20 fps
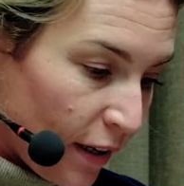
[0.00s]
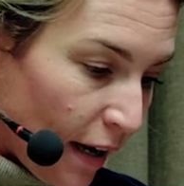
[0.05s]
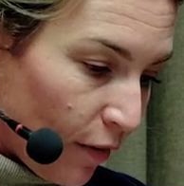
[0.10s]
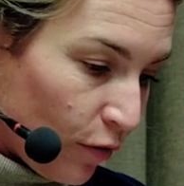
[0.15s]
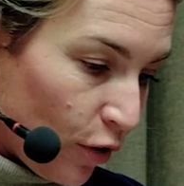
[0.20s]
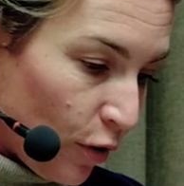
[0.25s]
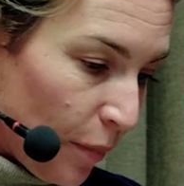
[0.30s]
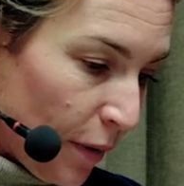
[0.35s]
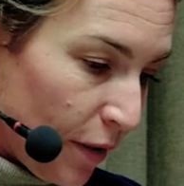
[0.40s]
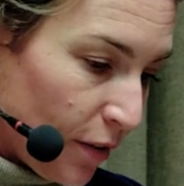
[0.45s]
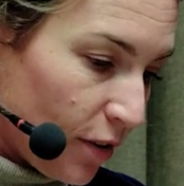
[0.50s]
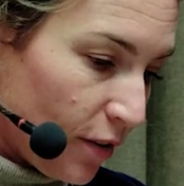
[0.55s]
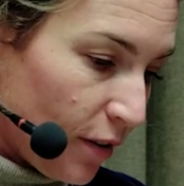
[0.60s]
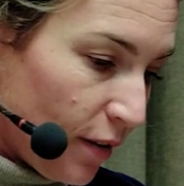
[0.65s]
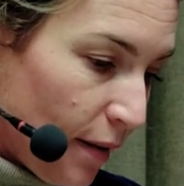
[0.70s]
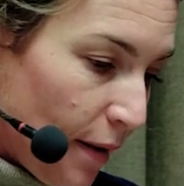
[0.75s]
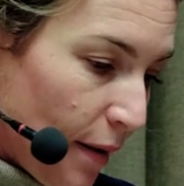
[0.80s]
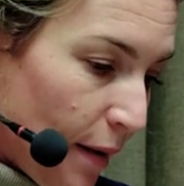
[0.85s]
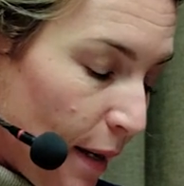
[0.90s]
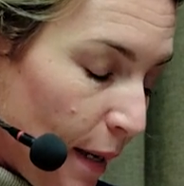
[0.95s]
government,
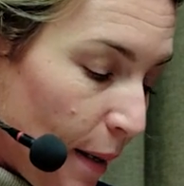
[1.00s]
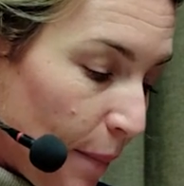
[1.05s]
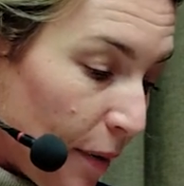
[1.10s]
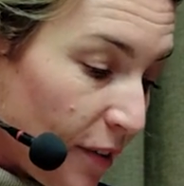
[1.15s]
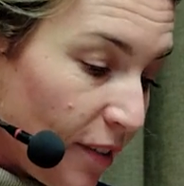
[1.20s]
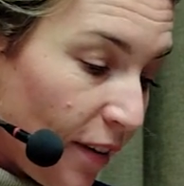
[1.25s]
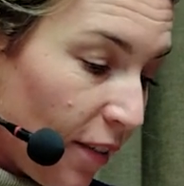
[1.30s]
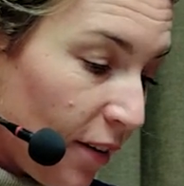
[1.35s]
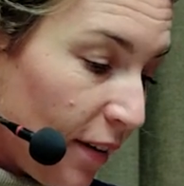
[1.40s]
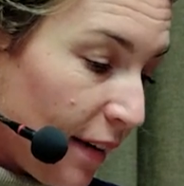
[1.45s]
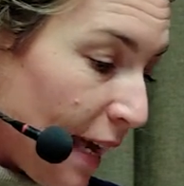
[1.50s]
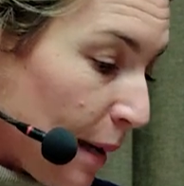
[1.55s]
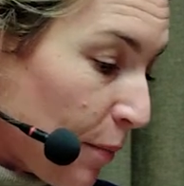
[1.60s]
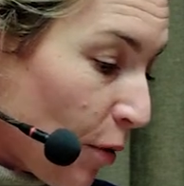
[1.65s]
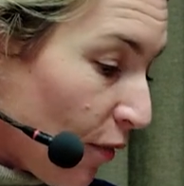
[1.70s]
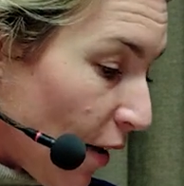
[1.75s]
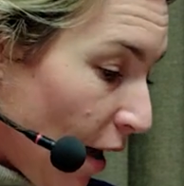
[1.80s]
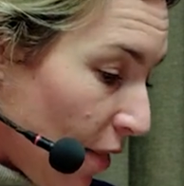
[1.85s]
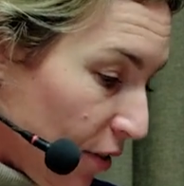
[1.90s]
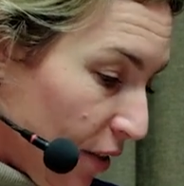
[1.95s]
but in the name
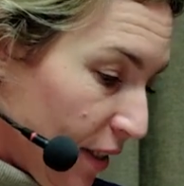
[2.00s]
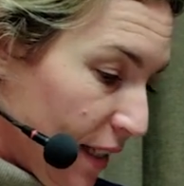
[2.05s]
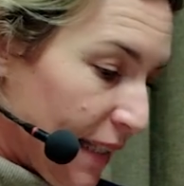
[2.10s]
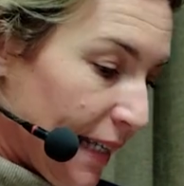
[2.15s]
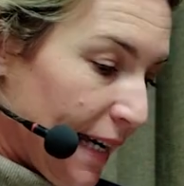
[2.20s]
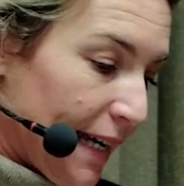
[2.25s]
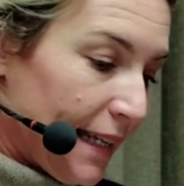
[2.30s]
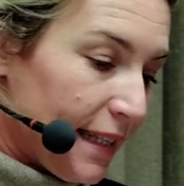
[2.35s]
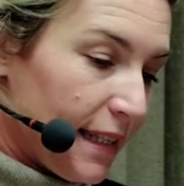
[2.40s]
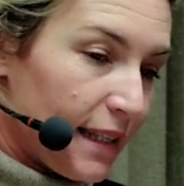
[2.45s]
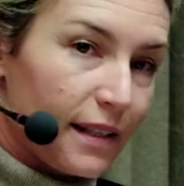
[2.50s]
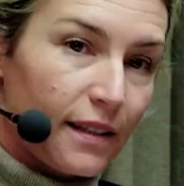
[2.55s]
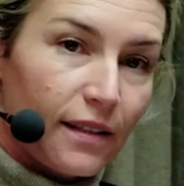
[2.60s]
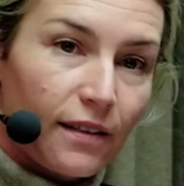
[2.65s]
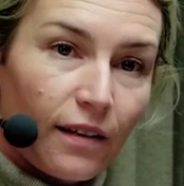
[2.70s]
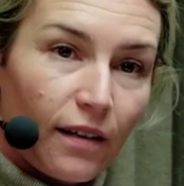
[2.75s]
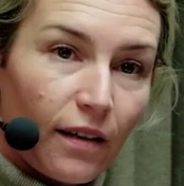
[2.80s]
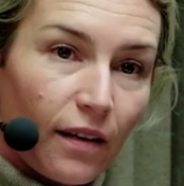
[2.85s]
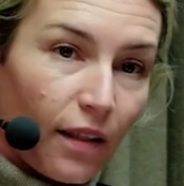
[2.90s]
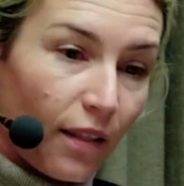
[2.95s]
of other states,
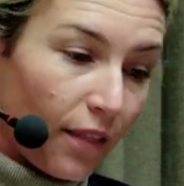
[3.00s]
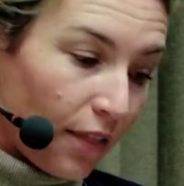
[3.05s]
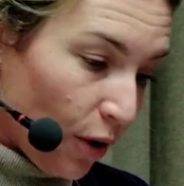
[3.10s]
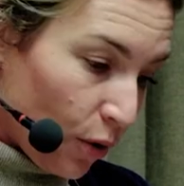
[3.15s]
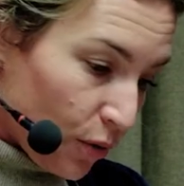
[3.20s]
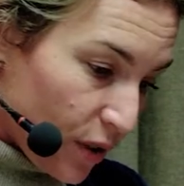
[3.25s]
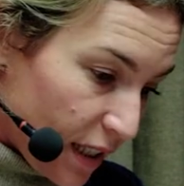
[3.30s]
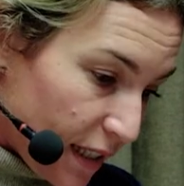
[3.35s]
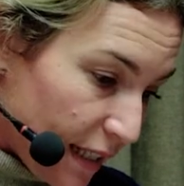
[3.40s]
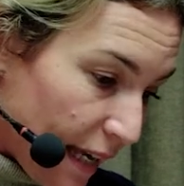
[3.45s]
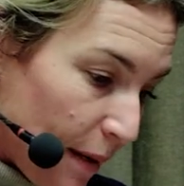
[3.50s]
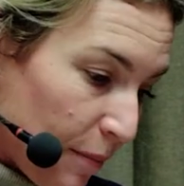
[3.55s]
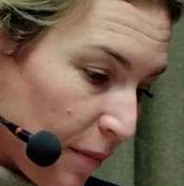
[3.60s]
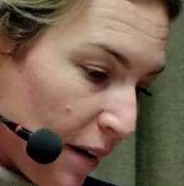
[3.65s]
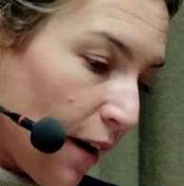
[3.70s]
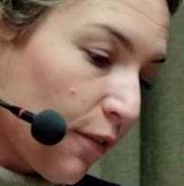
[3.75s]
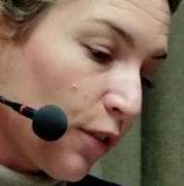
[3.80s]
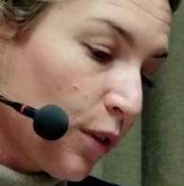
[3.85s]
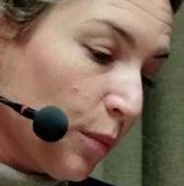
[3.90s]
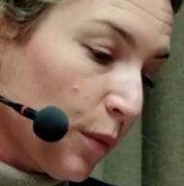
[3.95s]
those same
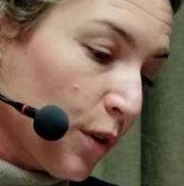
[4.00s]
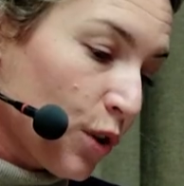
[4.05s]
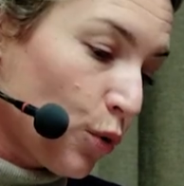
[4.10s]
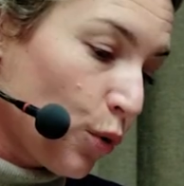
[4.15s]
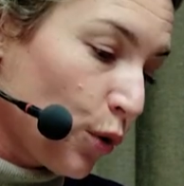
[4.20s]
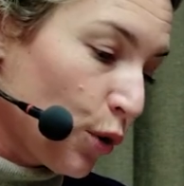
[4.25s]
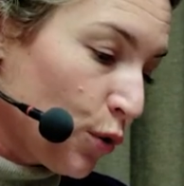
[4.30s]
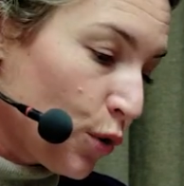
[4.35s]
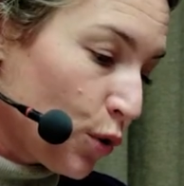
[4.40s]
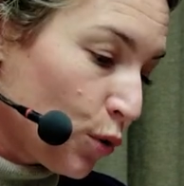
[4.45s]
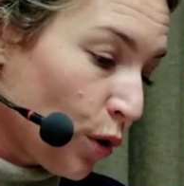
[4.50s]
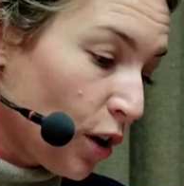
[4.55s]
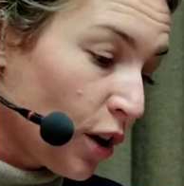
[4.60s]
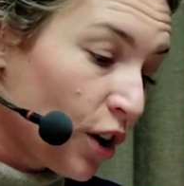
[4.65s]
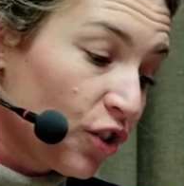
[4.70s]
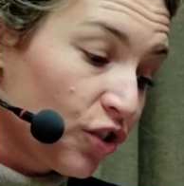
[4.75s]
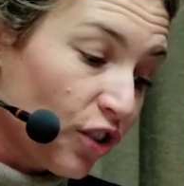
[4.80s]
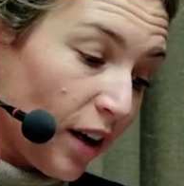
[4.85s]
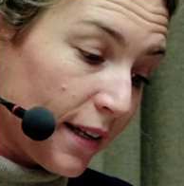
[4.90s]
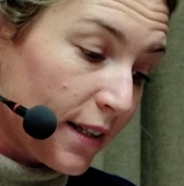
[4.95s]
governments who used to
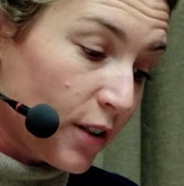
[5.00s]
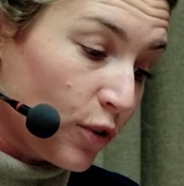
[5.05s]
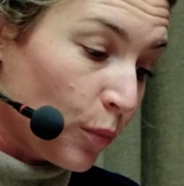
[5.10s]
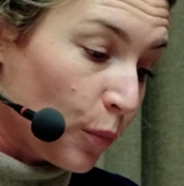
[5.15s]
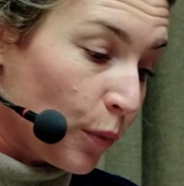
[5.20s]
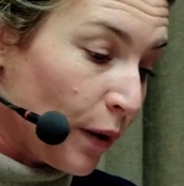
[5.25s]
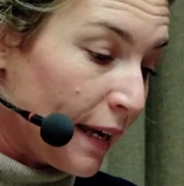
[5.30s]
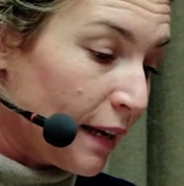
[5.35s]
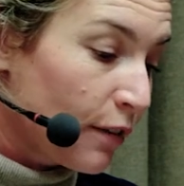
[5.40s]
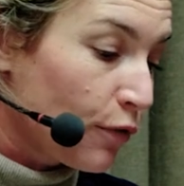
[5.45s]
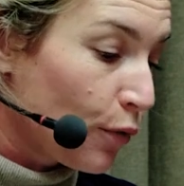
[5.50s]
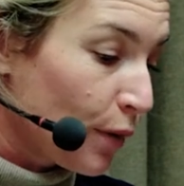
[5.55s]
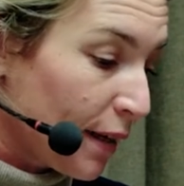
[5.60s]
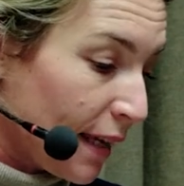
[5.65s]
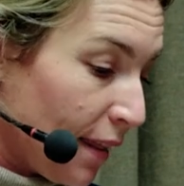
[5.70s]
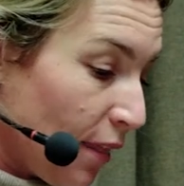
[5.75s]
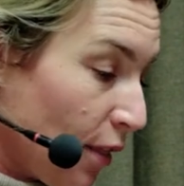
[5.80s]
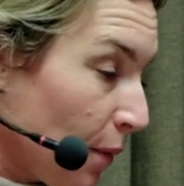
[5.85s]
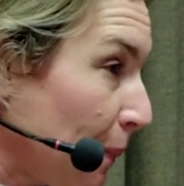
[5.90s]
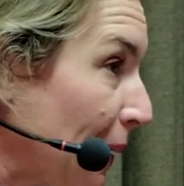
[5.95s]
urge us to break
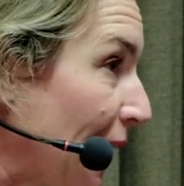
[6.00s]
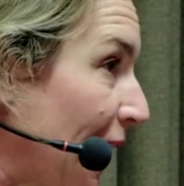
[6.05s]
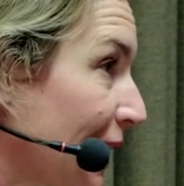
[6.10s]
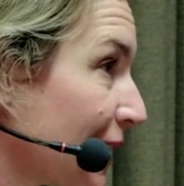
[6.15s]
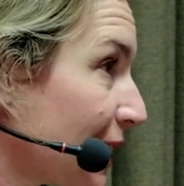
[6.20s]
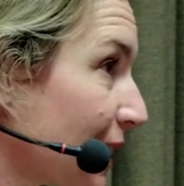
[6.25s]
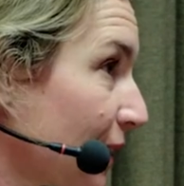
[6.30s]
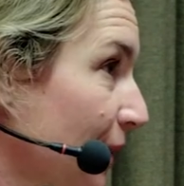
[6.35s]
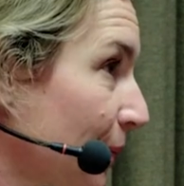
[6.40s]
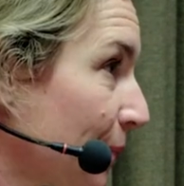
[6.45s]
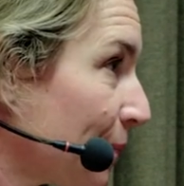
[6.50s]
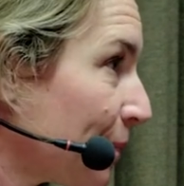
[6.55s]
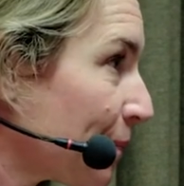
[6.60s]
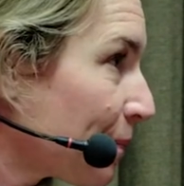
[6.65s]
free in the past.